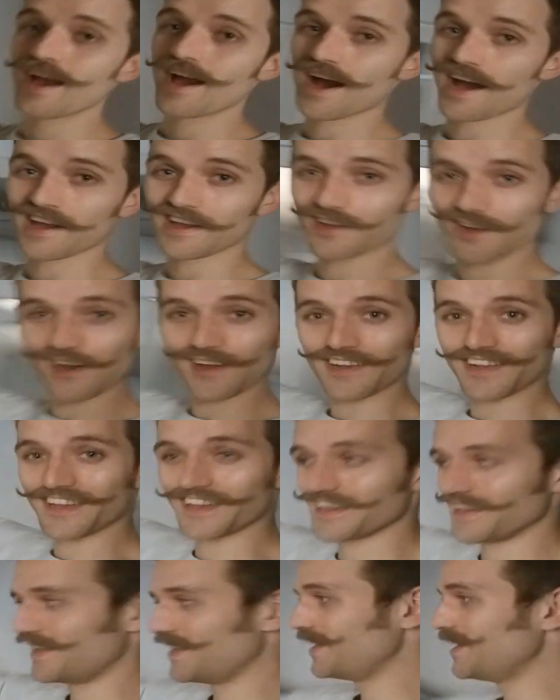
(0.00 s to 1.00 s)
I got
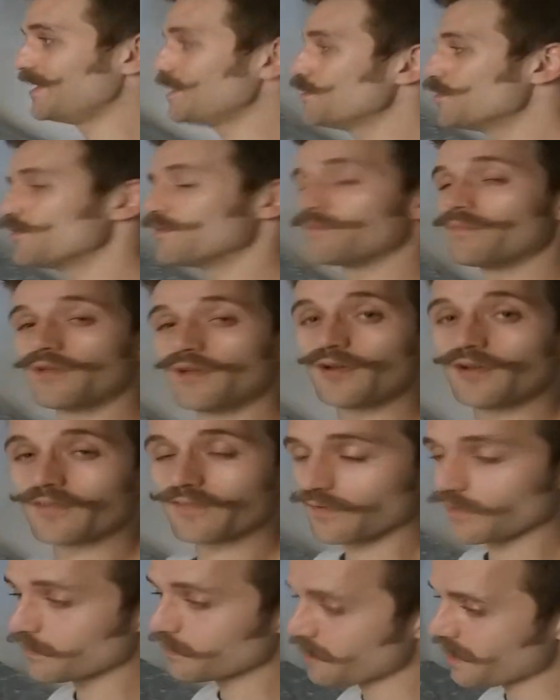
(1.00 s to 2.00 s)
a new
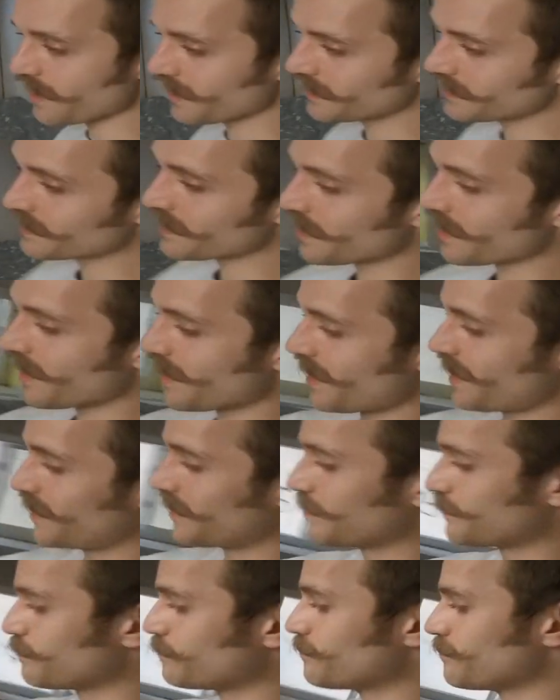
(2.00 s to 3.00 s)
beautiful bed
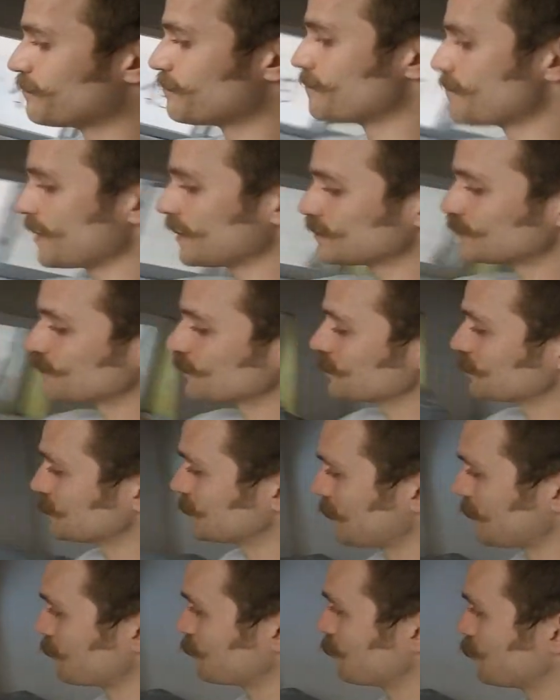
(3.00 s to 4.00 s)
and mattress
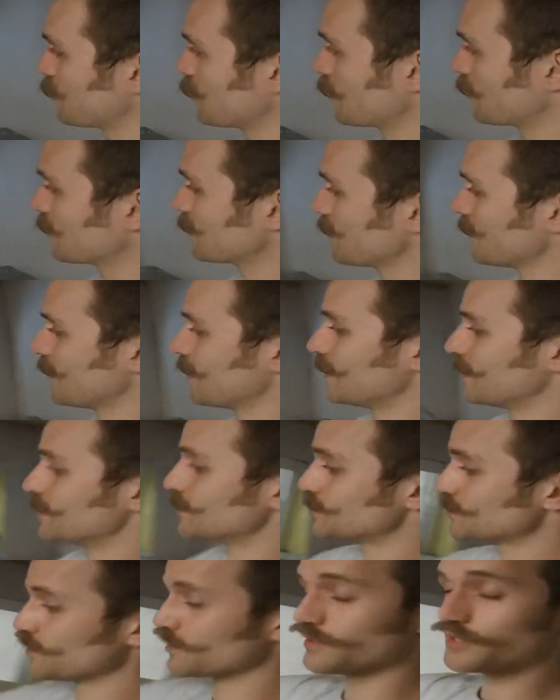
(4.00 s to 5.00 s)
and everything.
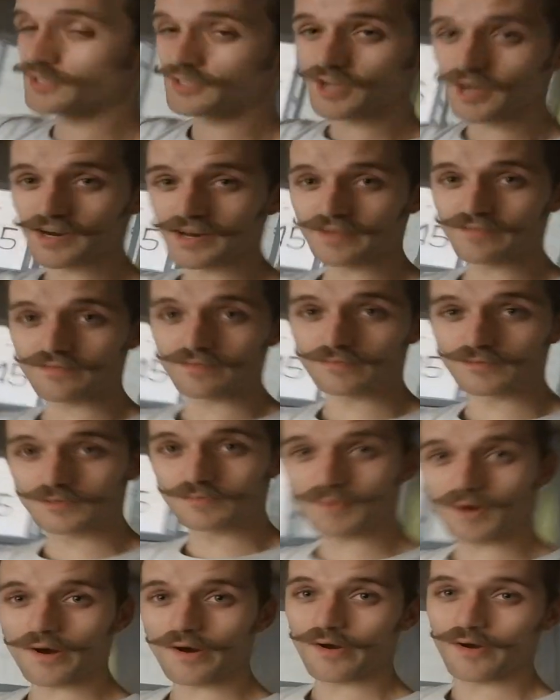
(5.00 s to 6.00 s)
So starting from
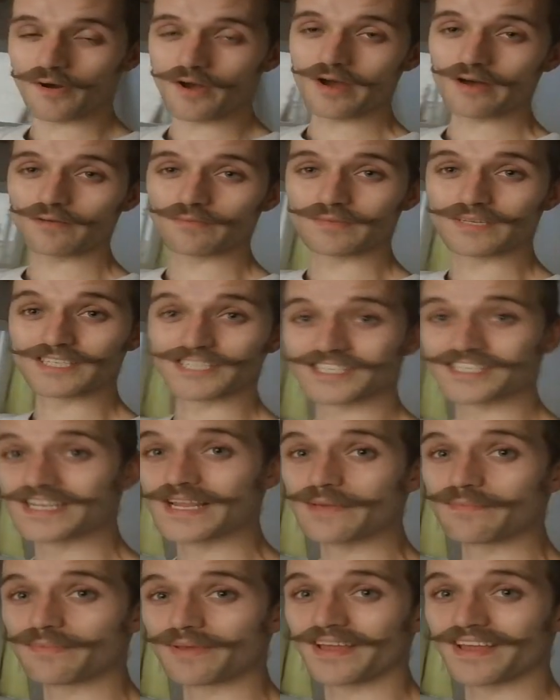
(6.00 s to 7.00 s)
tomorrow, I'll be
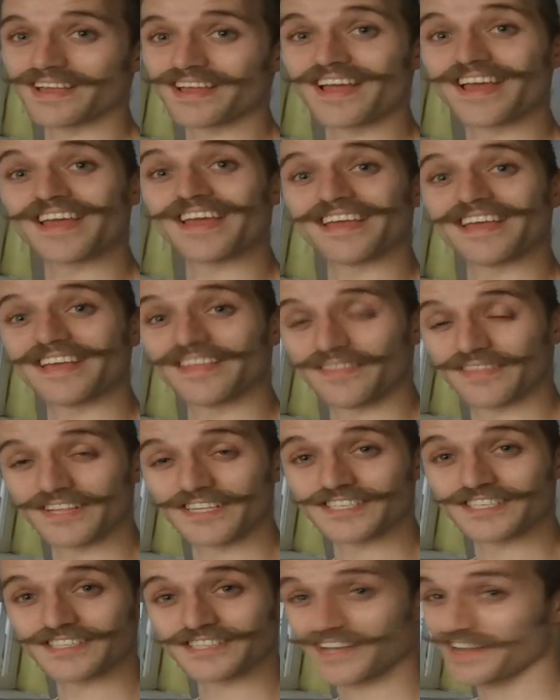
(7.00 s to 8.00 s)
sleeping in
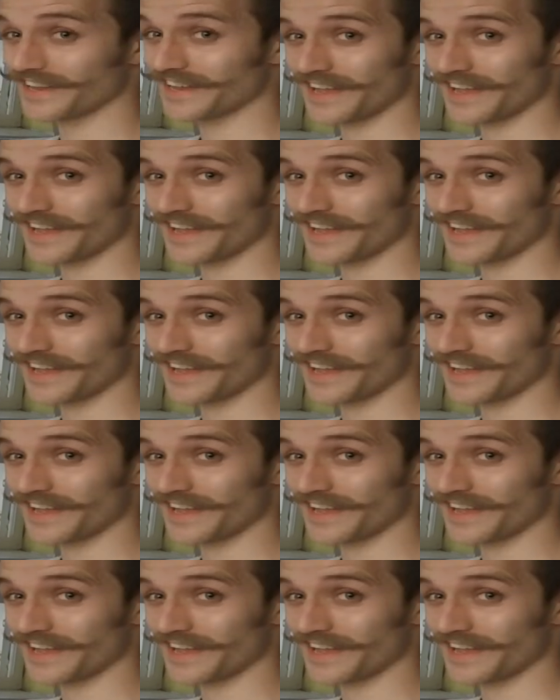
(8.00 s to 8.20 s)
this tiny